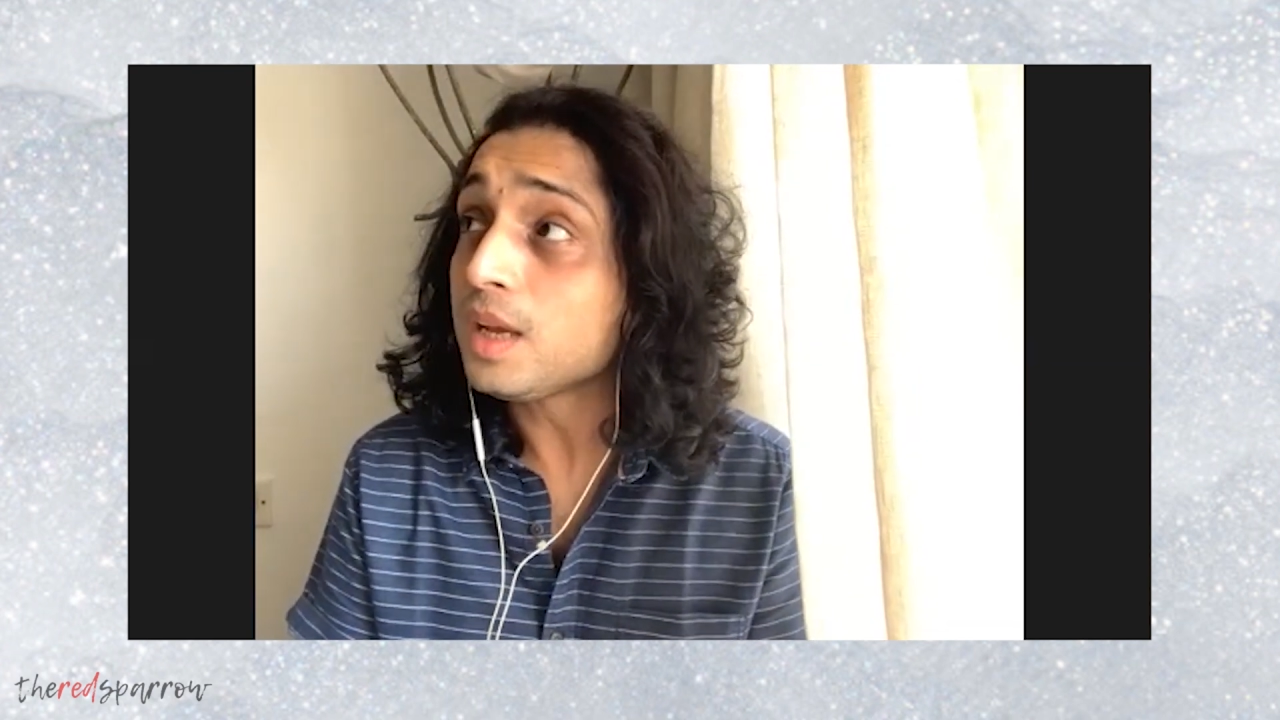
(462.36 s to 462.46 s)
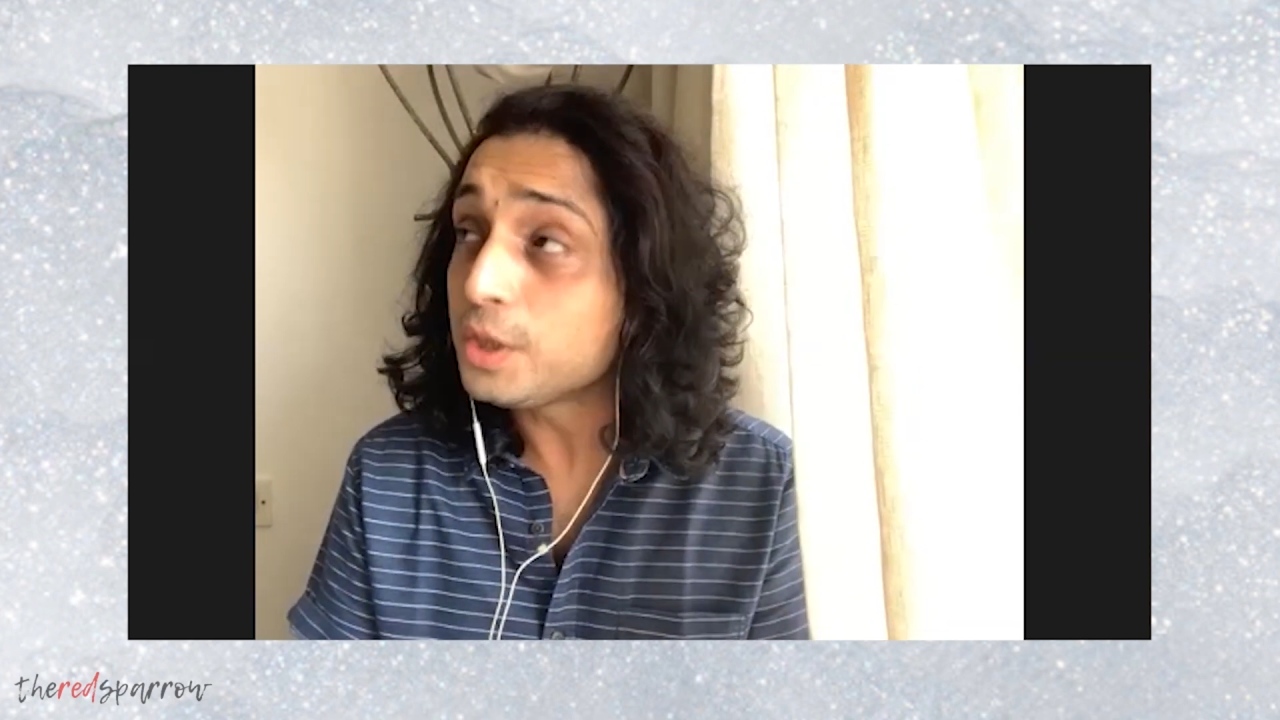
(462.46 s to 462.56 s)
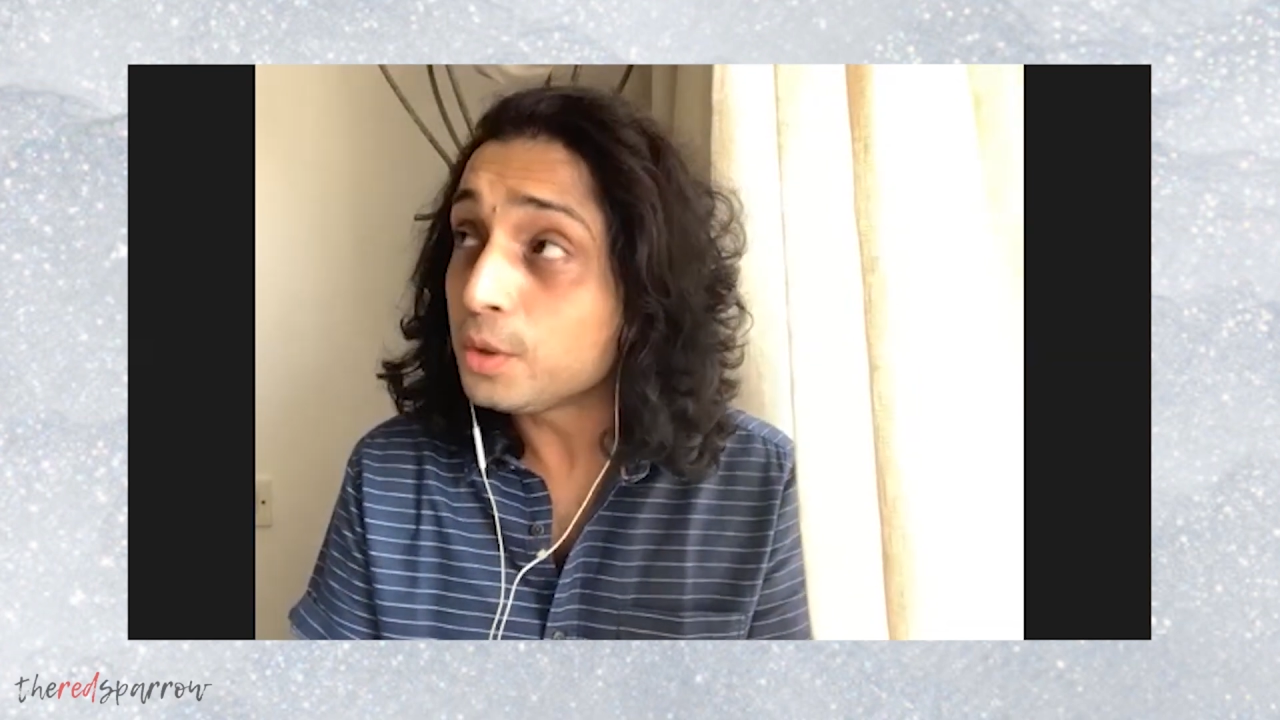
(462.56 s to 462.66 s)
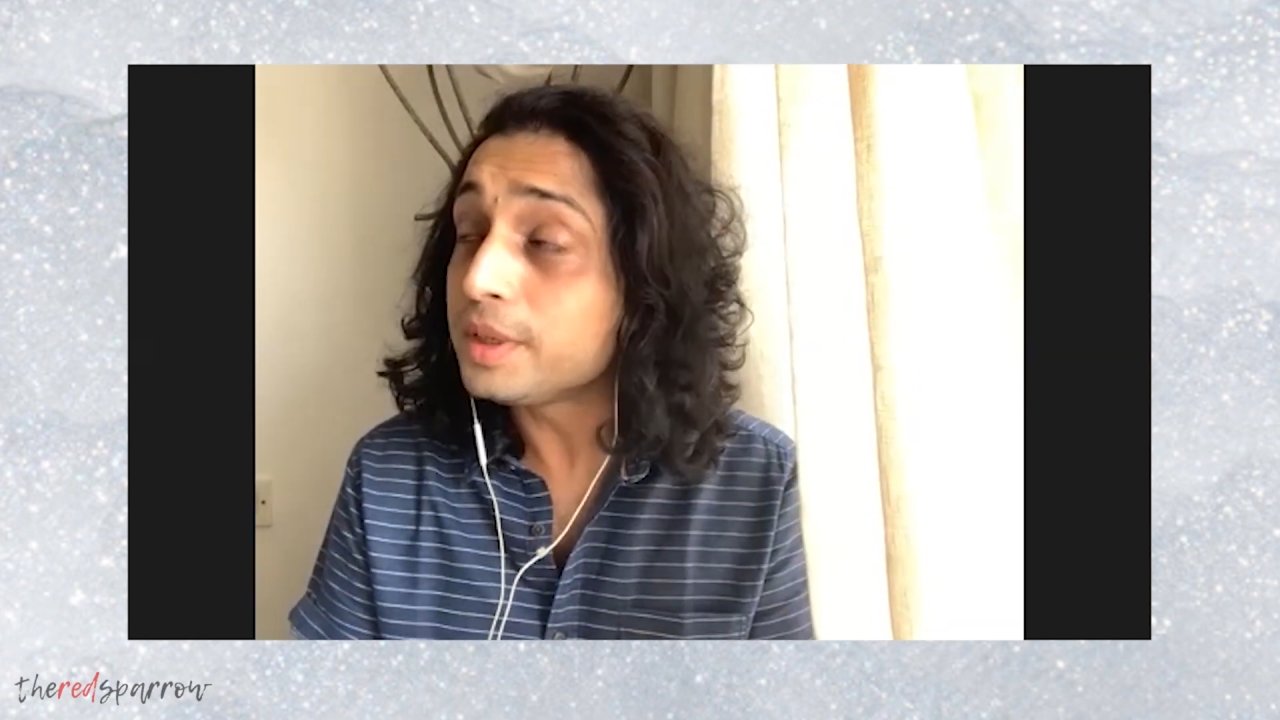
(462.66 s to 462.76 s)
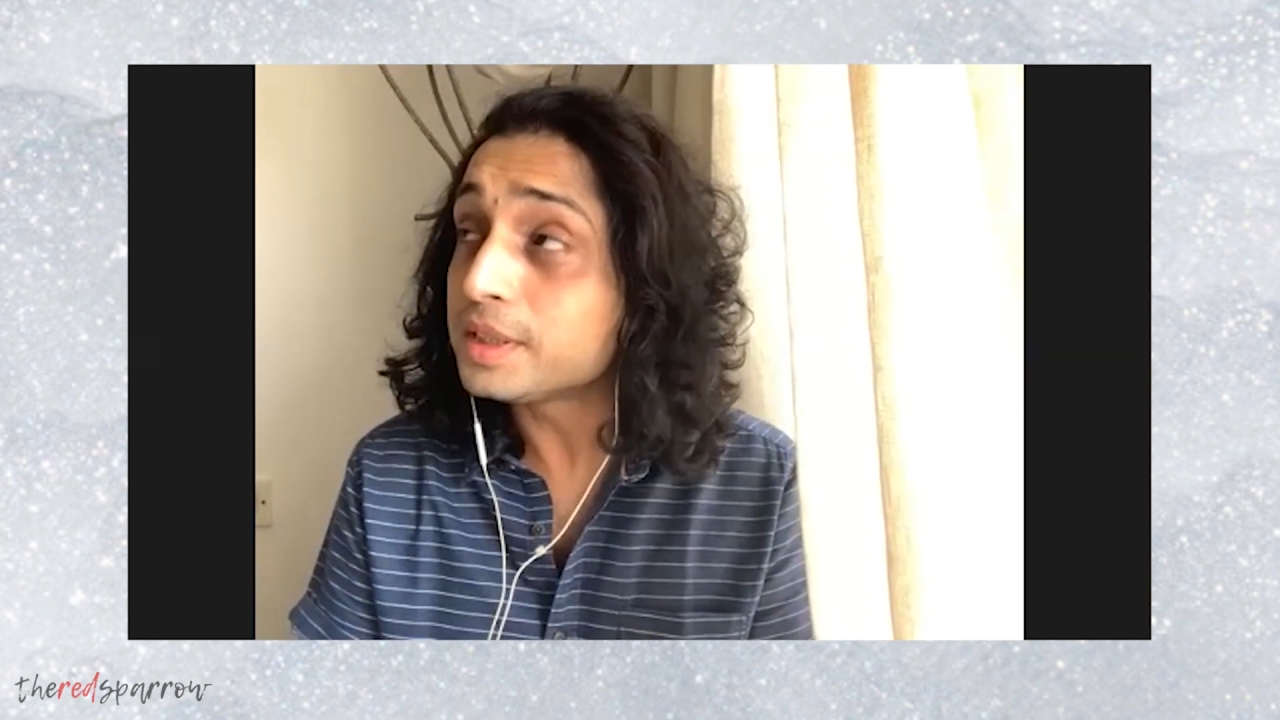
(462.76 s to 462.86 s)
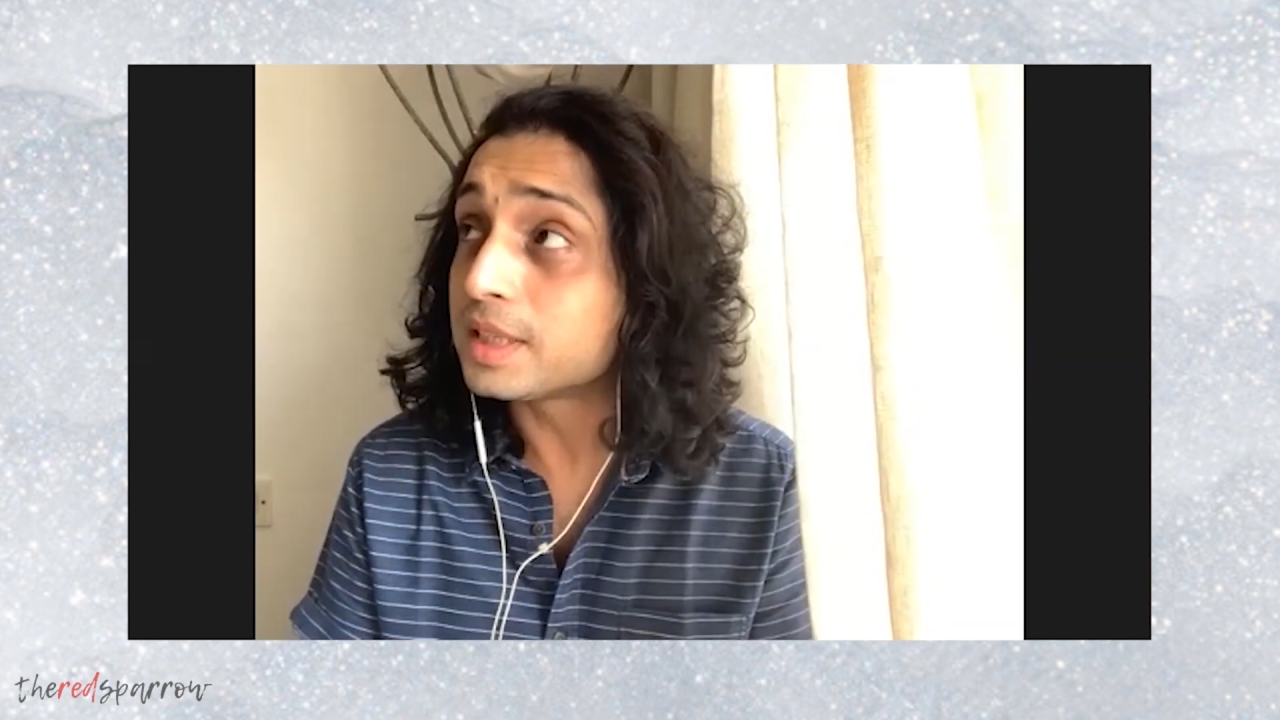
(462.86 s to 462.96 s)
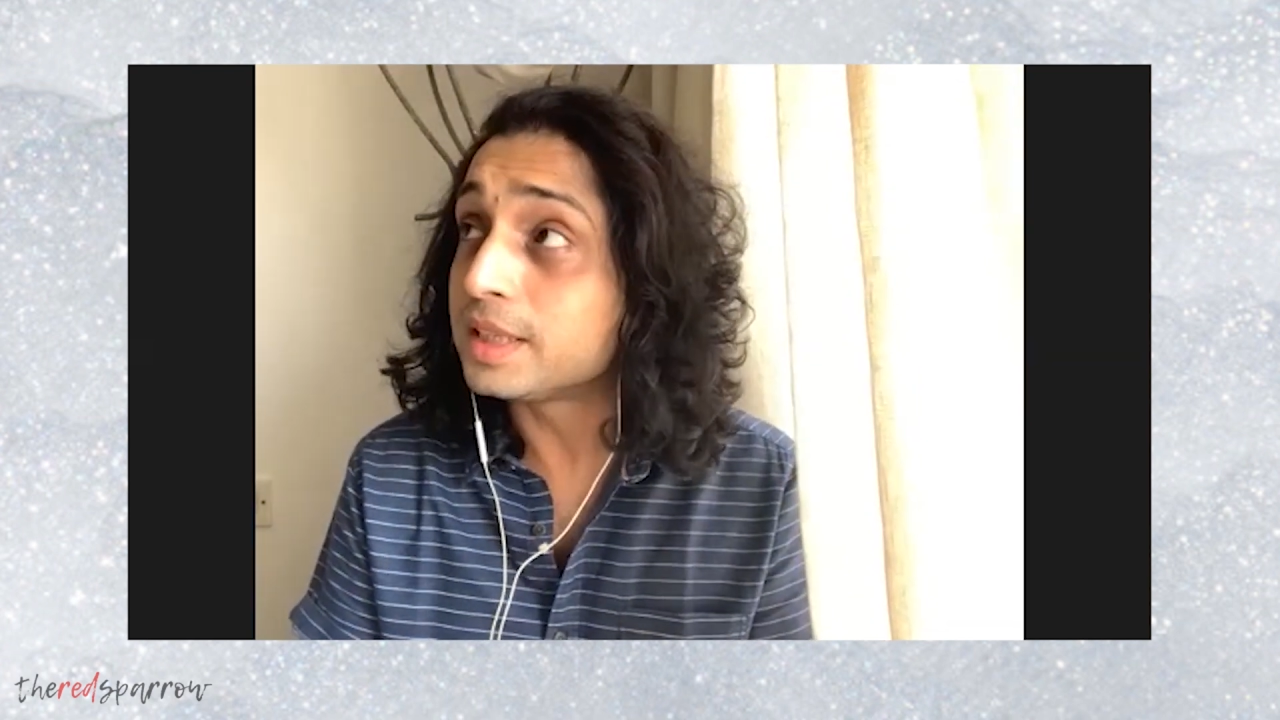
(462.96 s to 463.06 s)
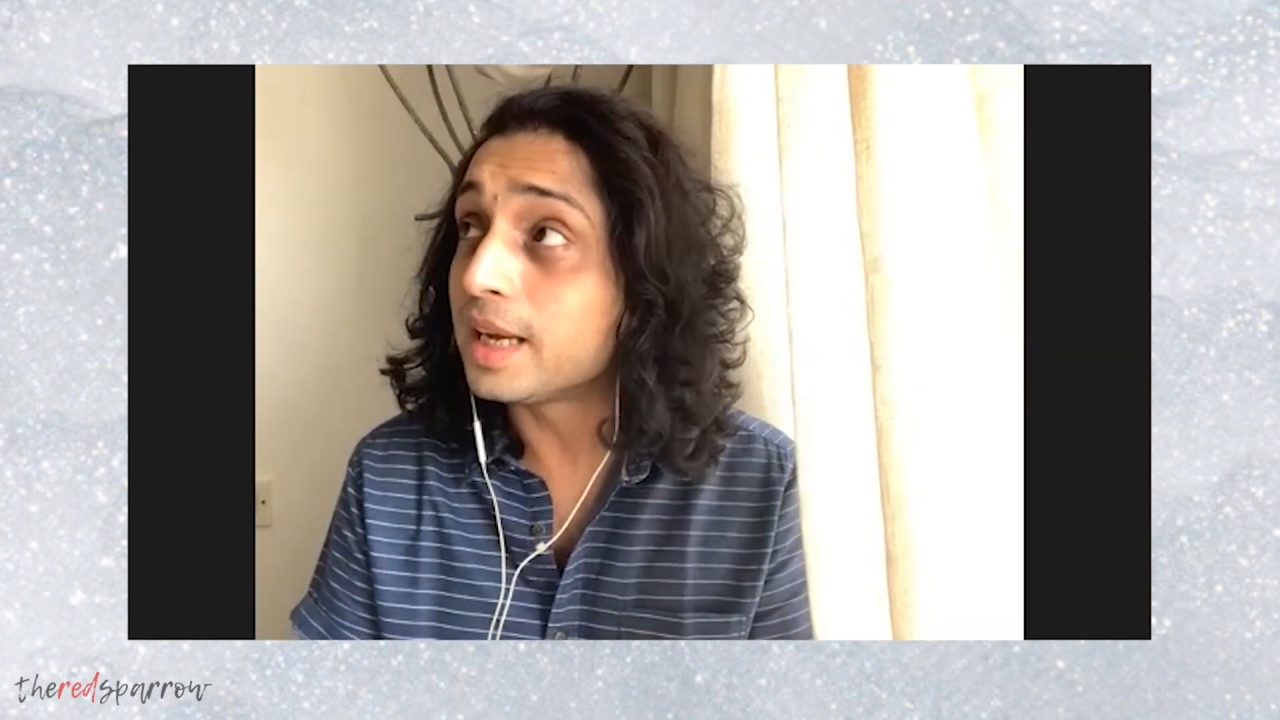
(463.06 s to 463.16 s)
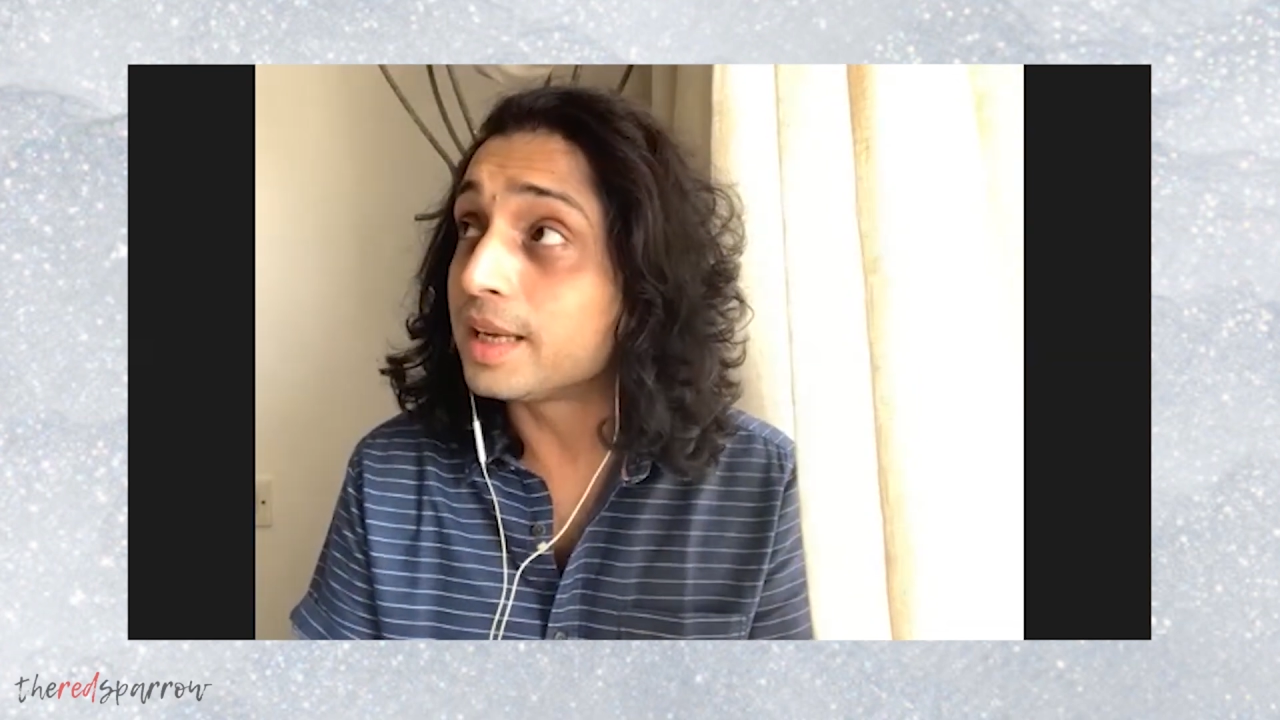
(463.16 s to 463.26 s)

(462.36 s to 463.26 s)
curiously